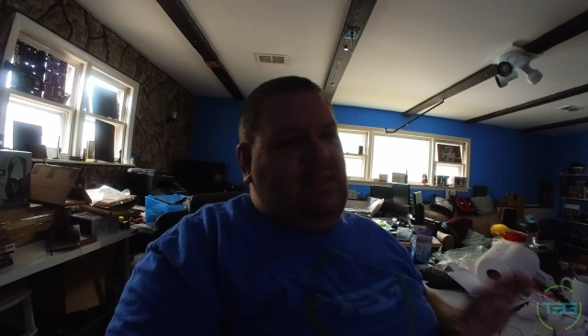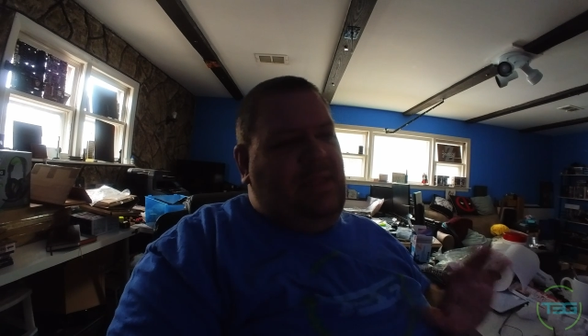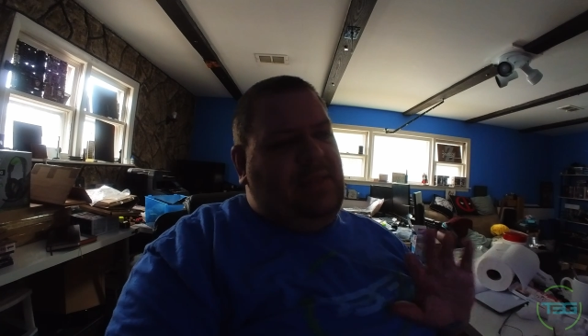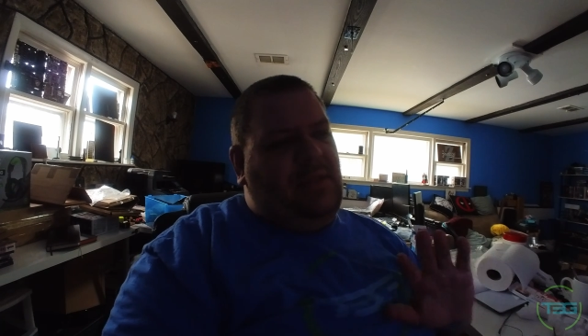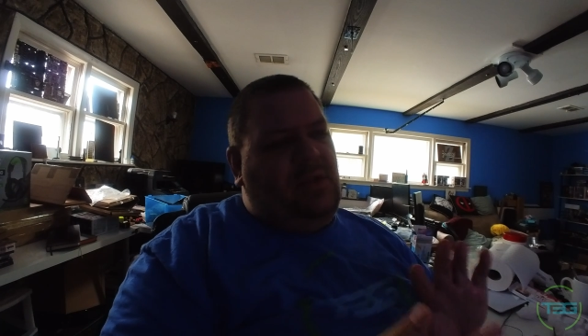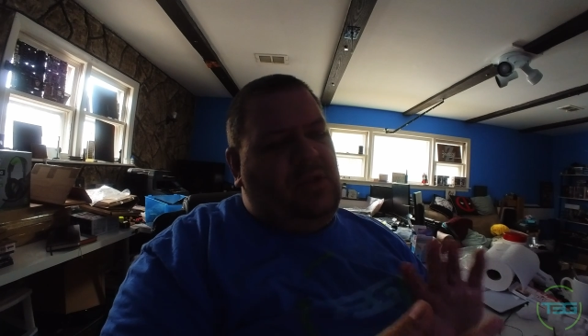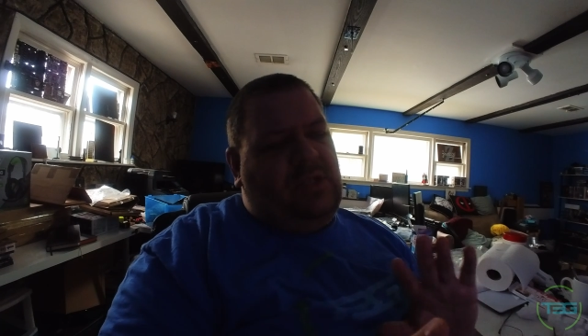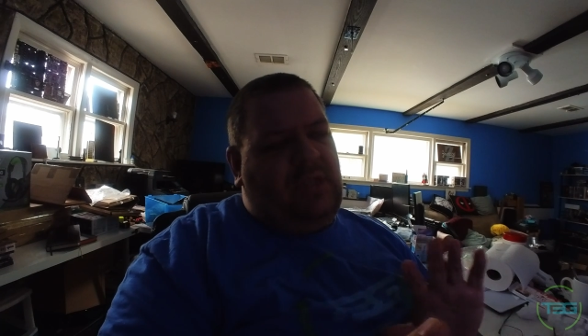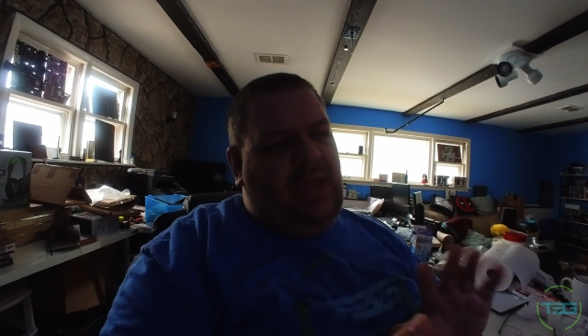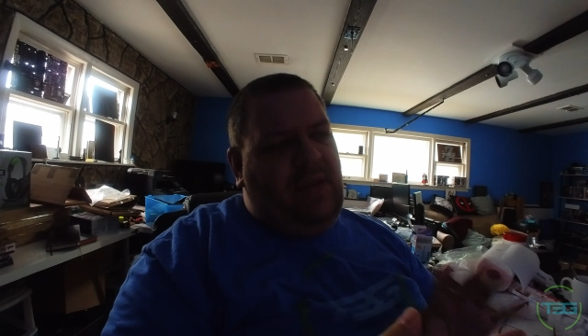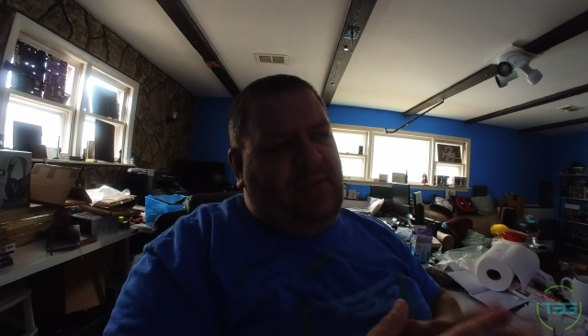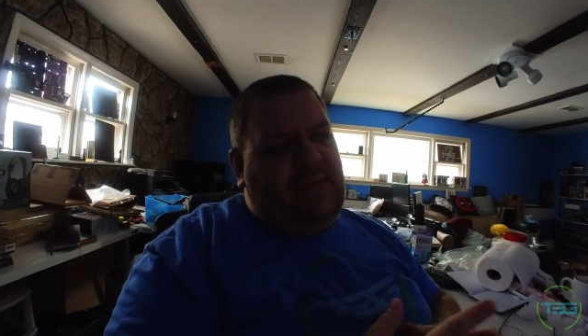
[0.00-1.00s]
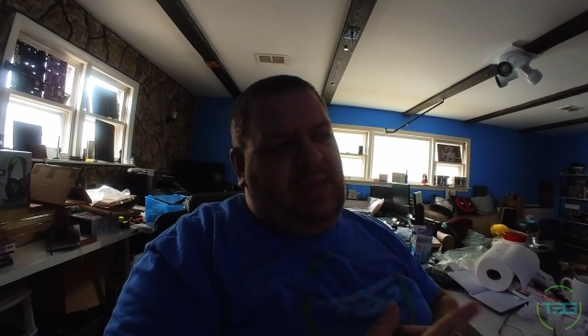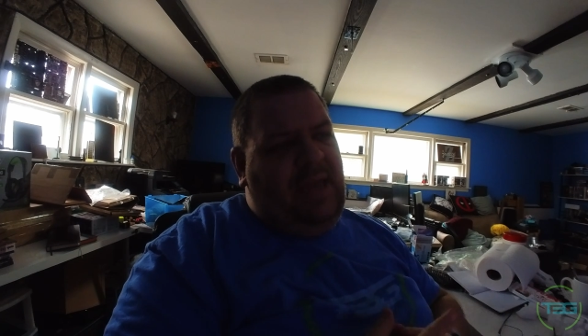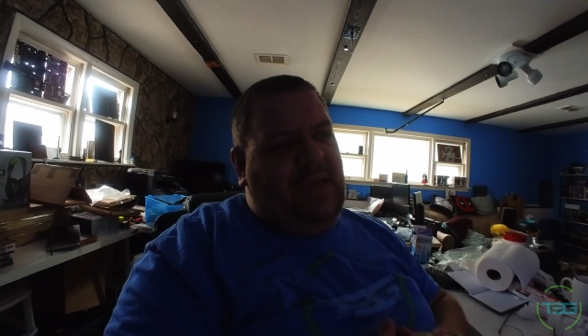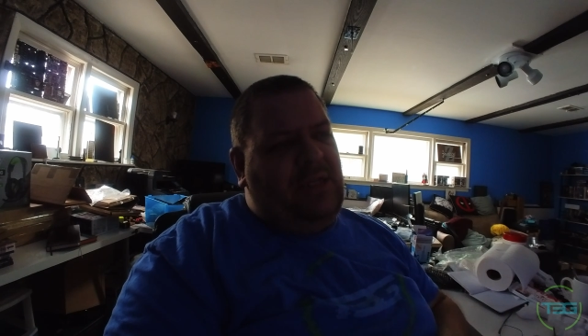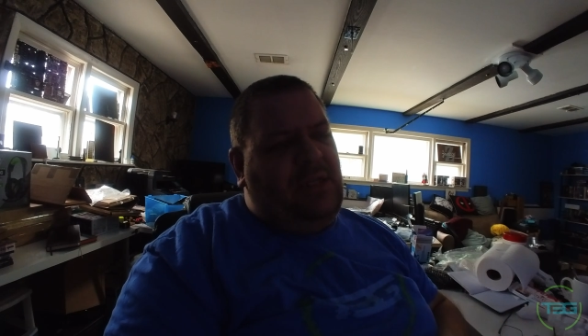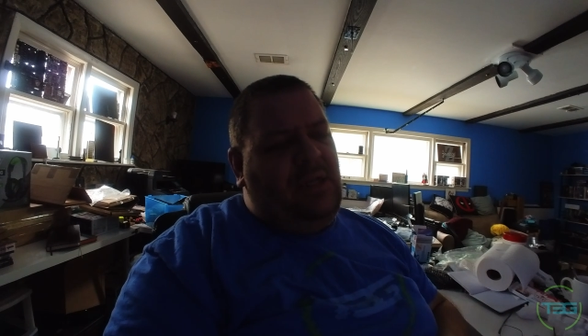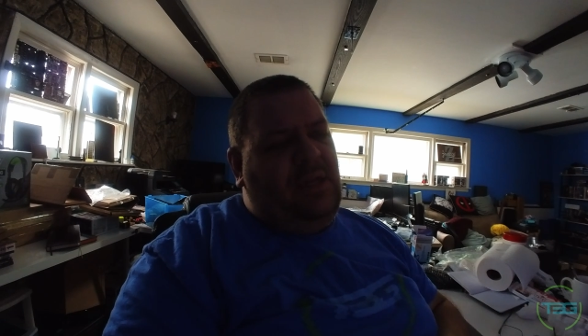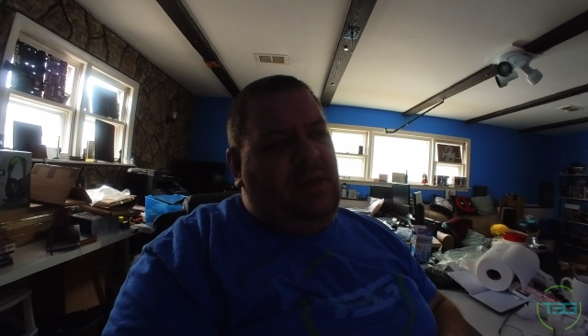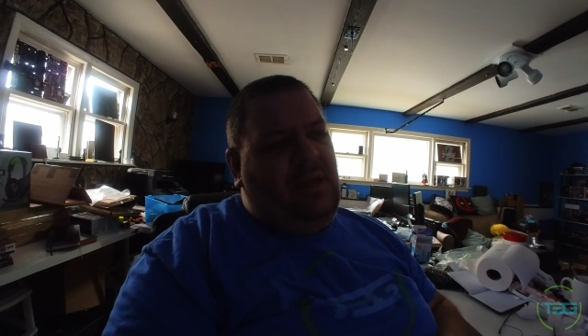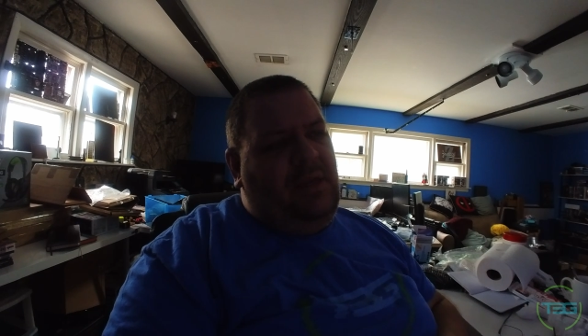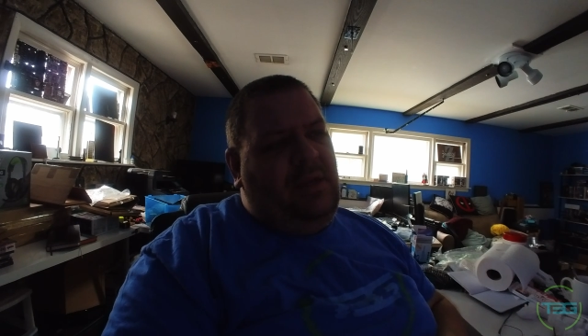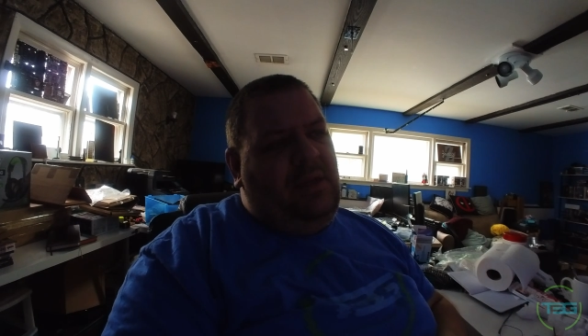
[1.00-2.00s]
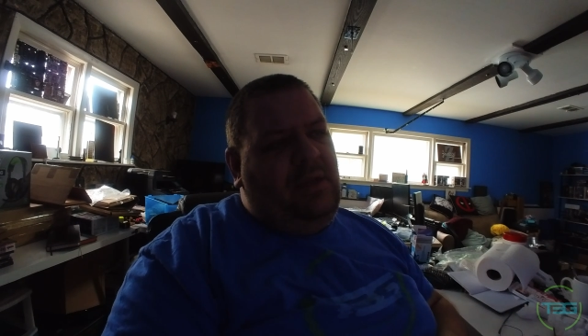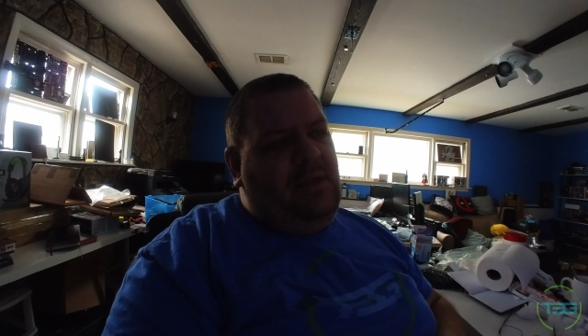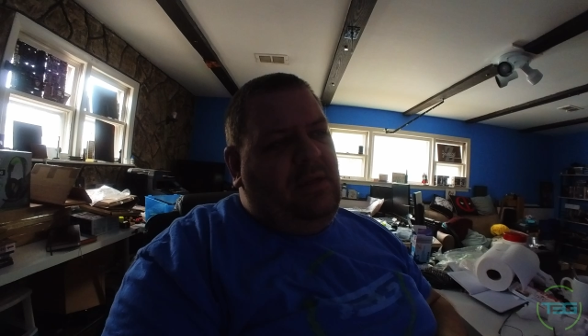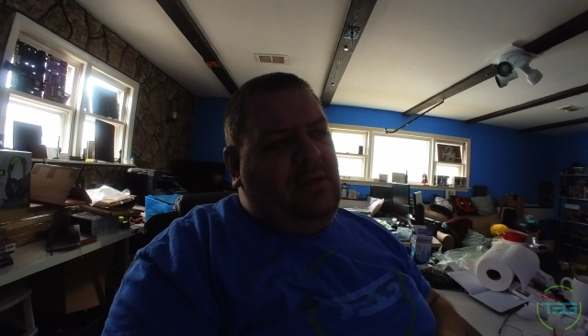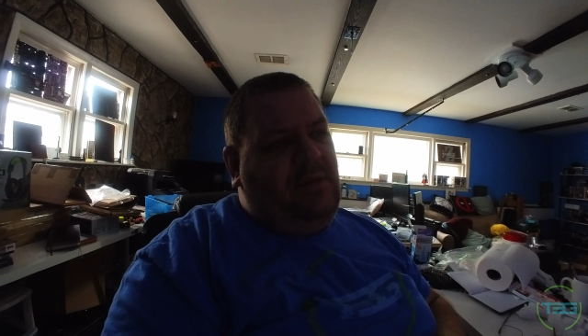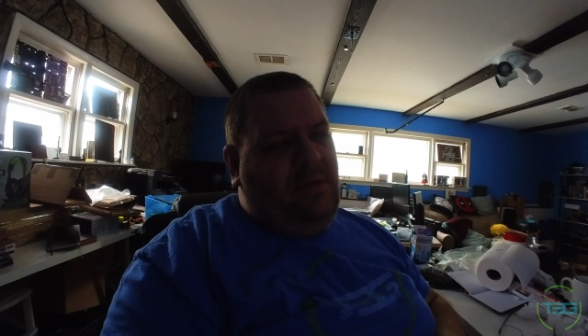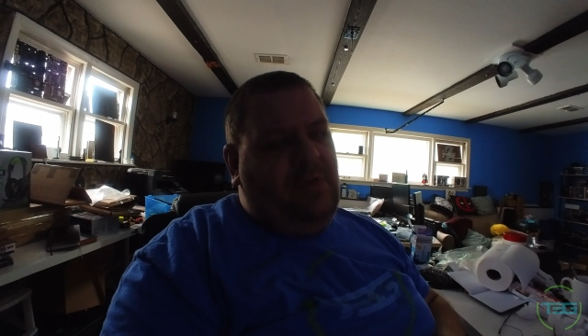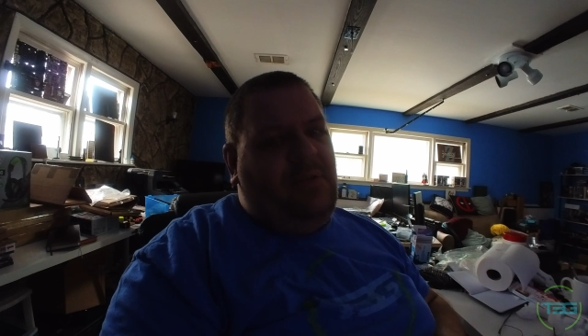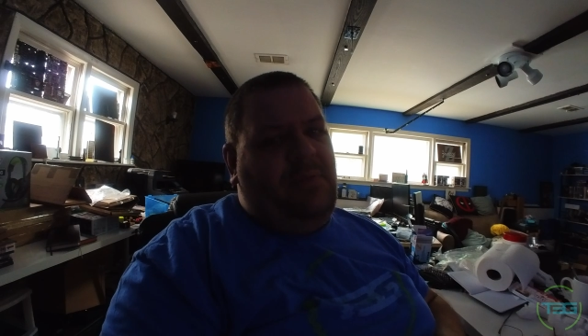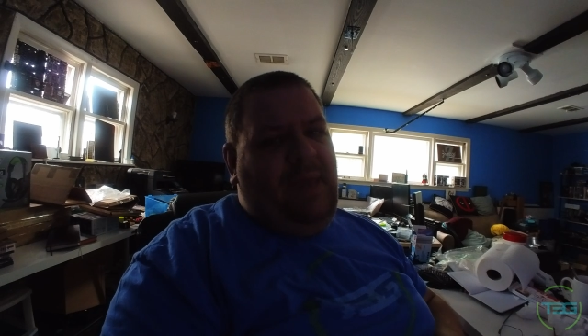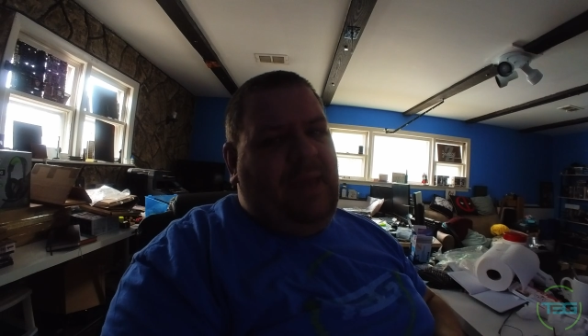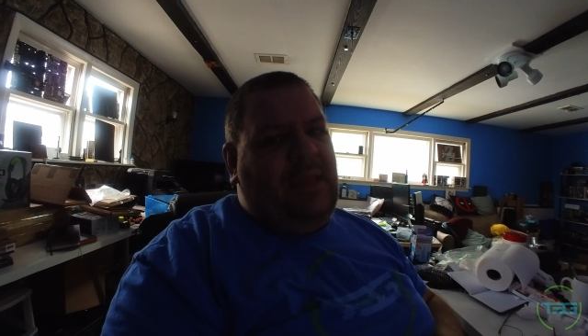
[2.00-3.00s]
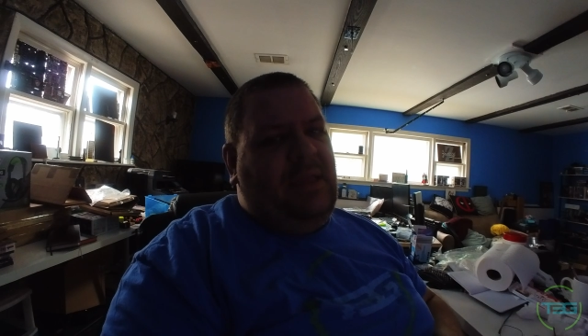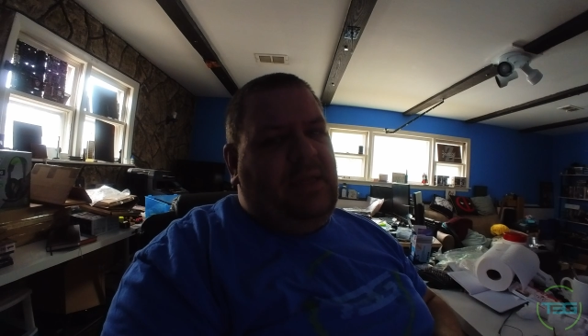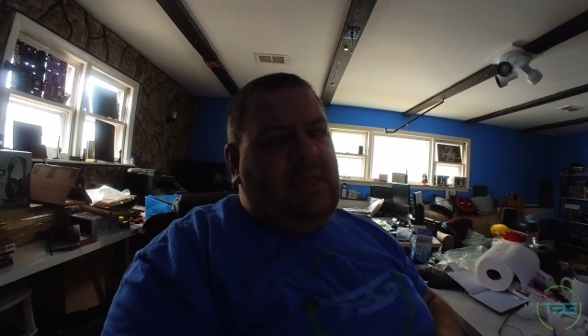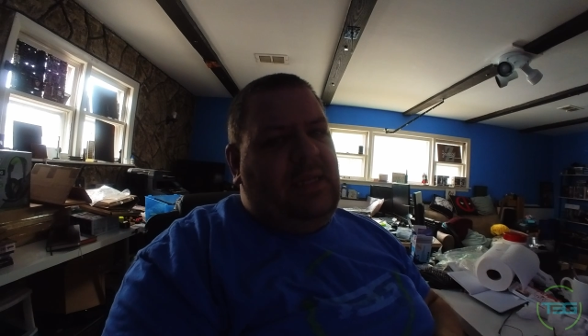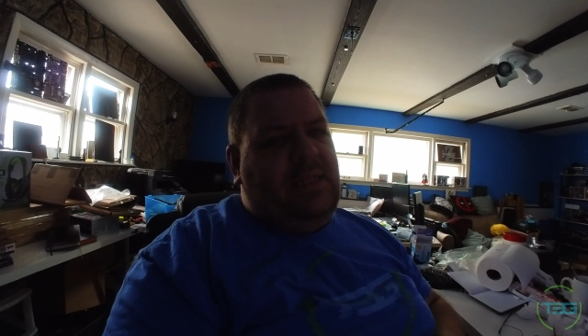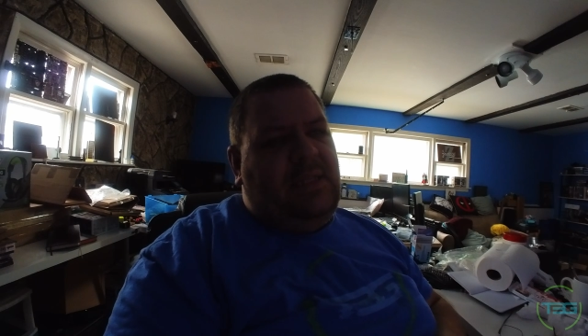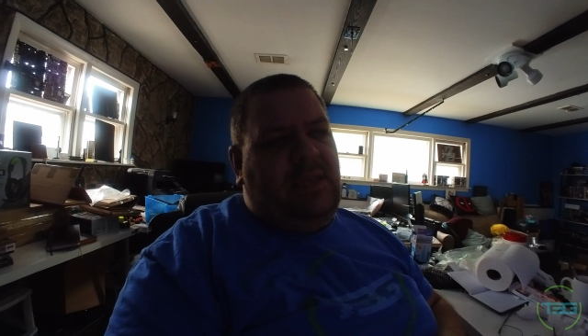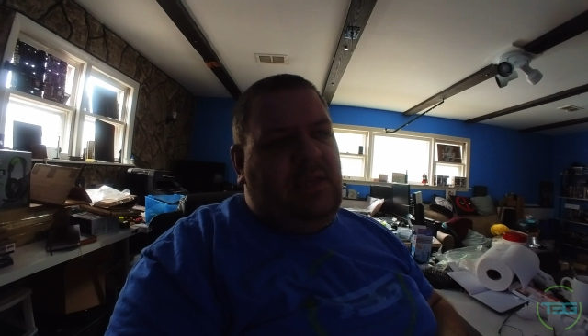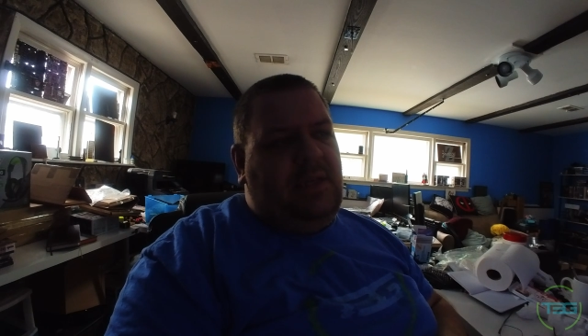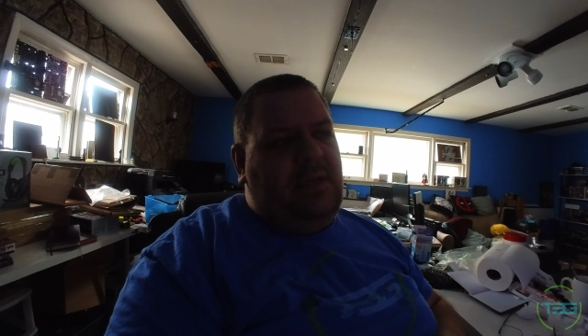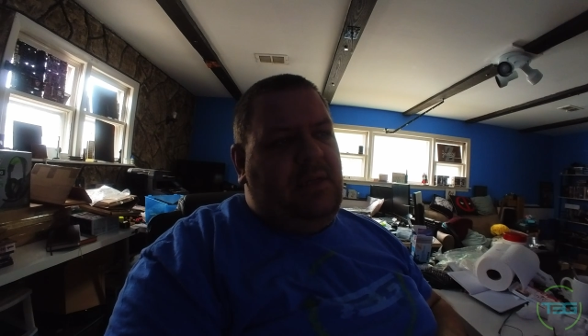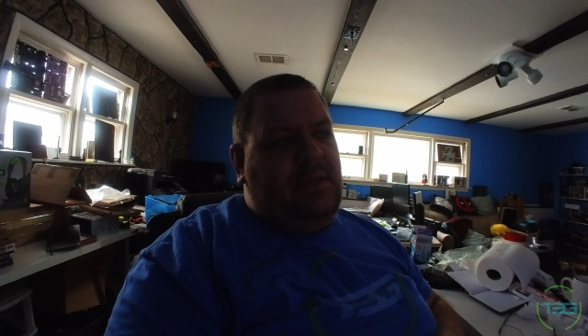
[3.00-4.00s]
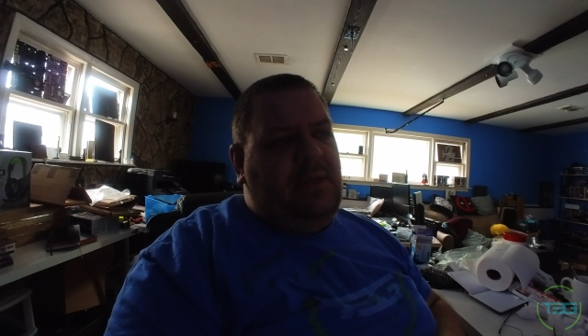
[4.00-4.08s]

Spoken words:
and that's all just kind of attached. Literally make it like a heat sink.